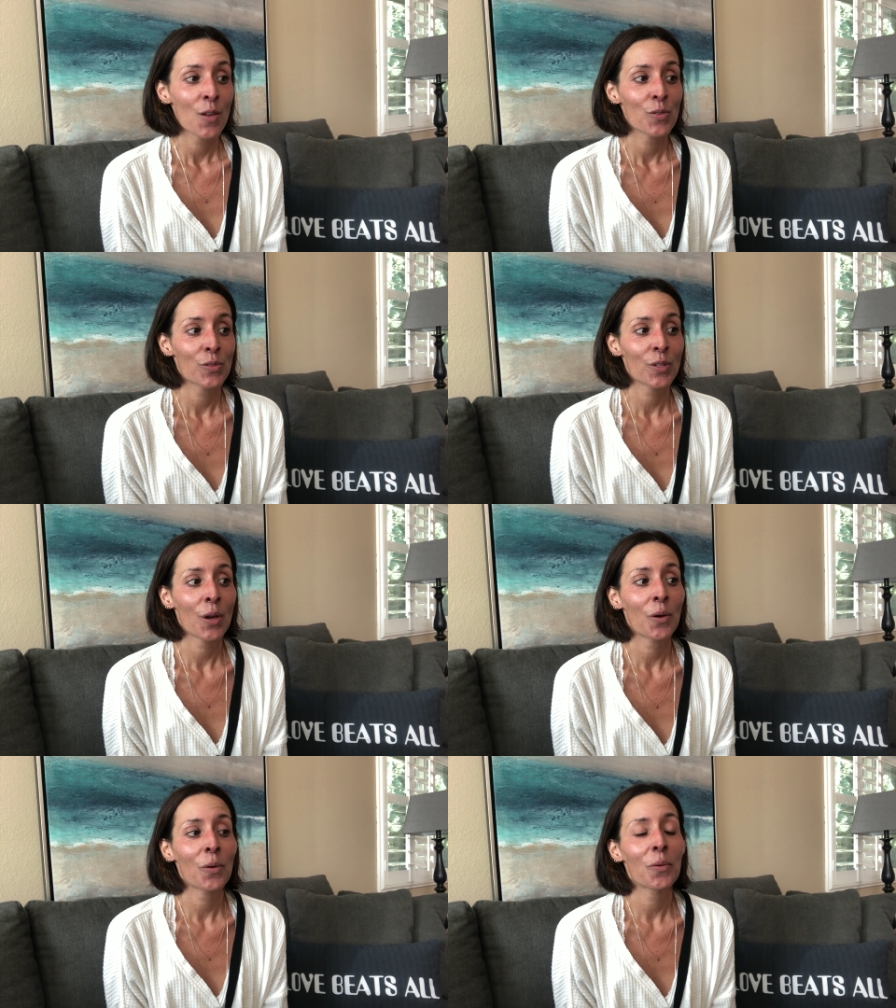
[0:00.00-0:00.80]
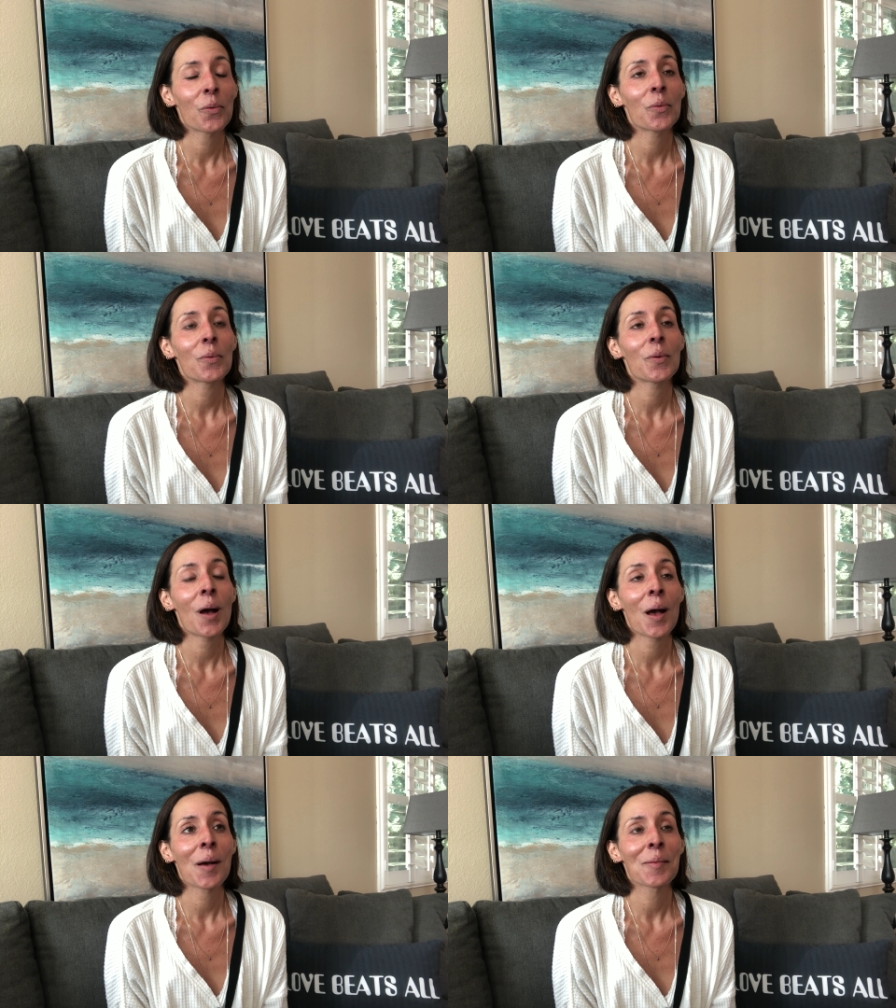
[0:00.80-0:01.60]
so
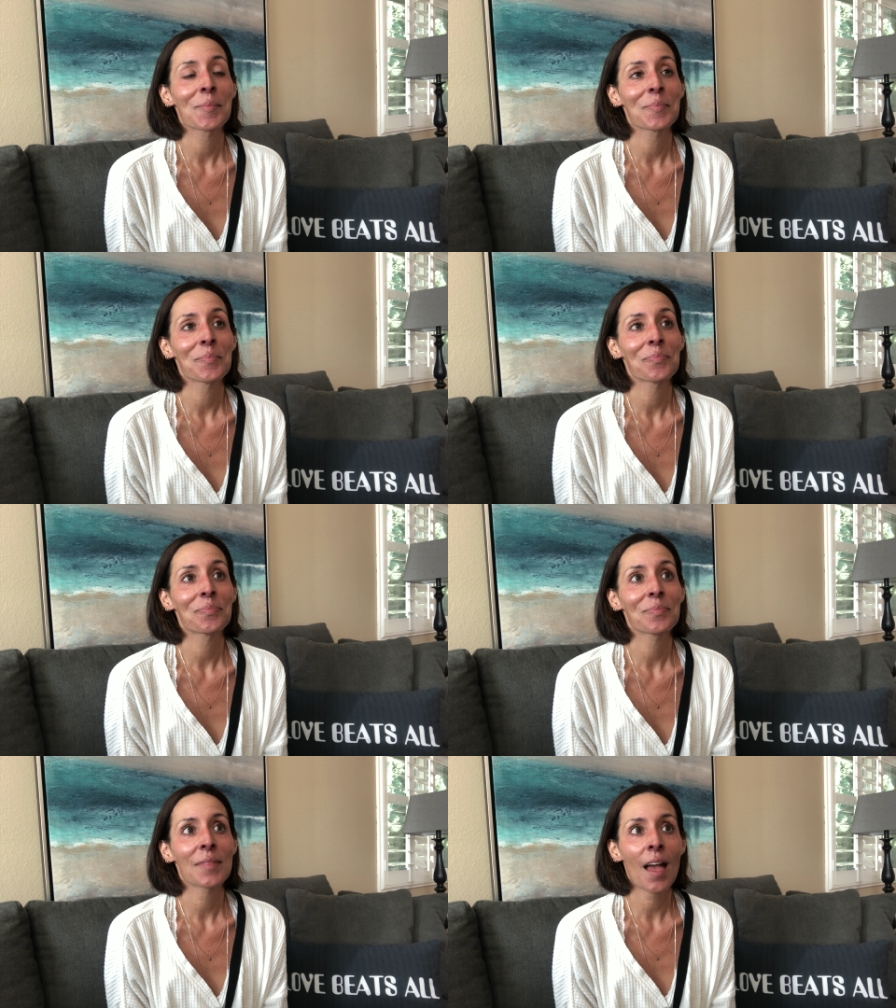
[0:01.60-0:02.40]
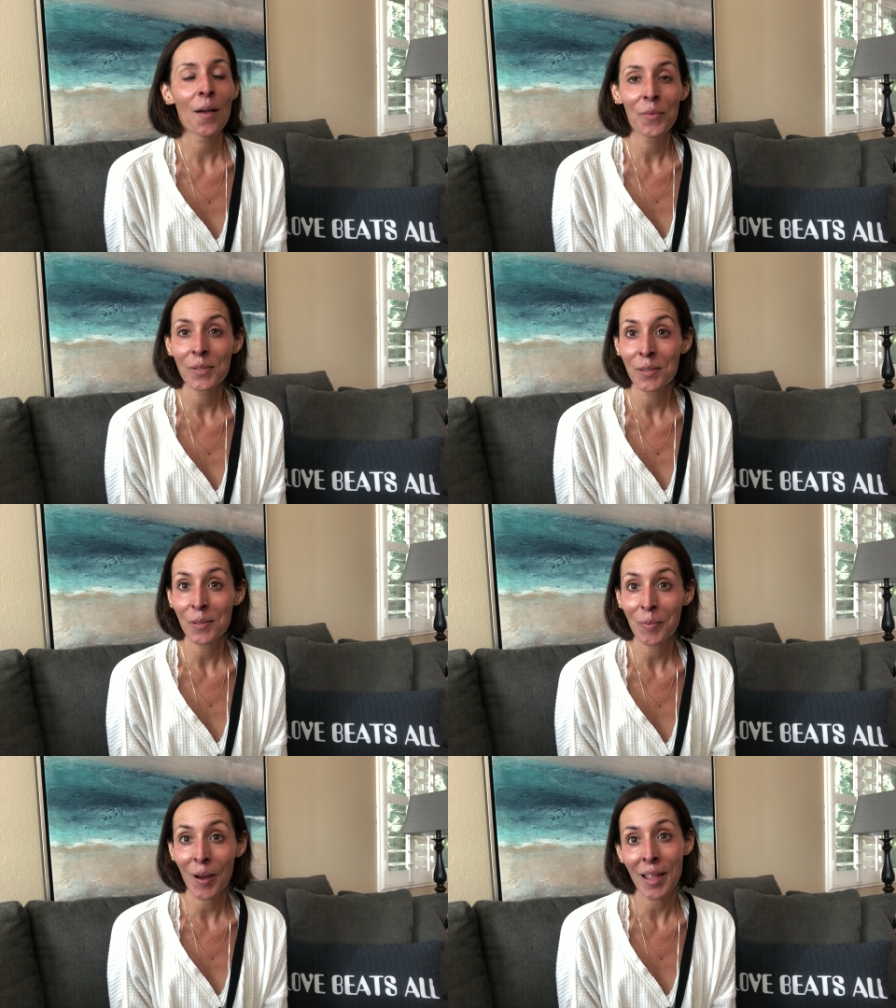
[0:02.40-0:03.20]
um, that was a
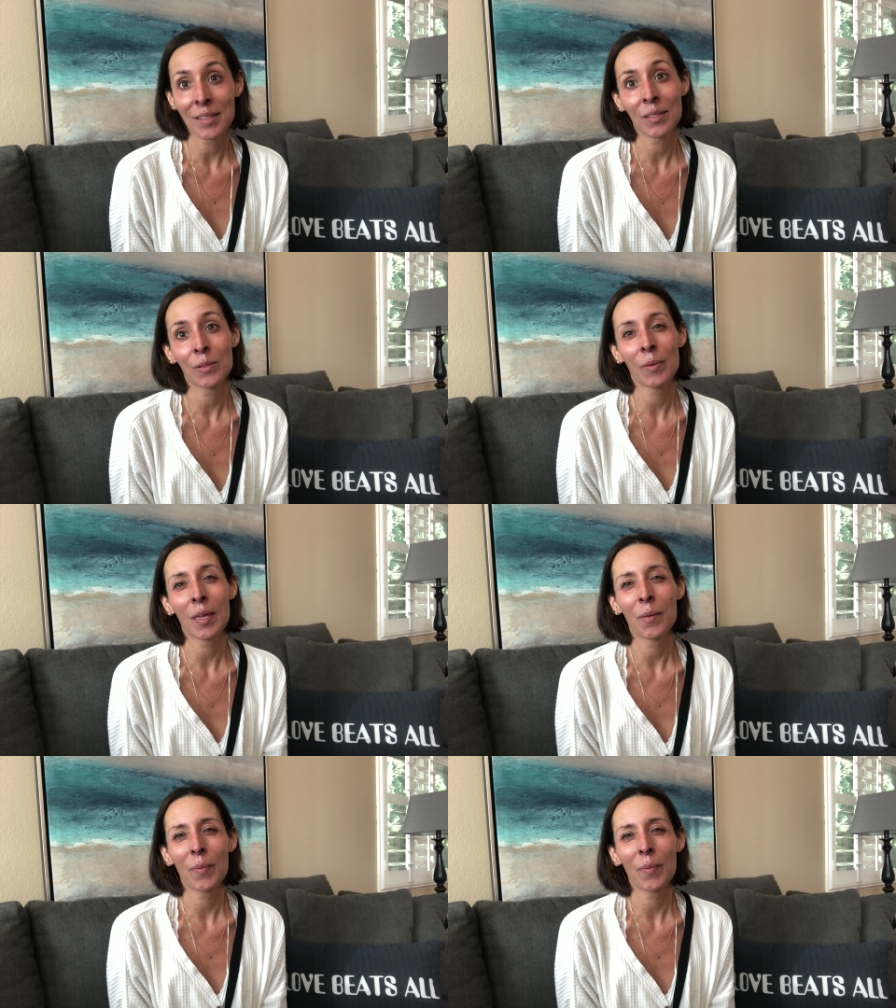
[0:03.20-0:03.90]
surprise this week,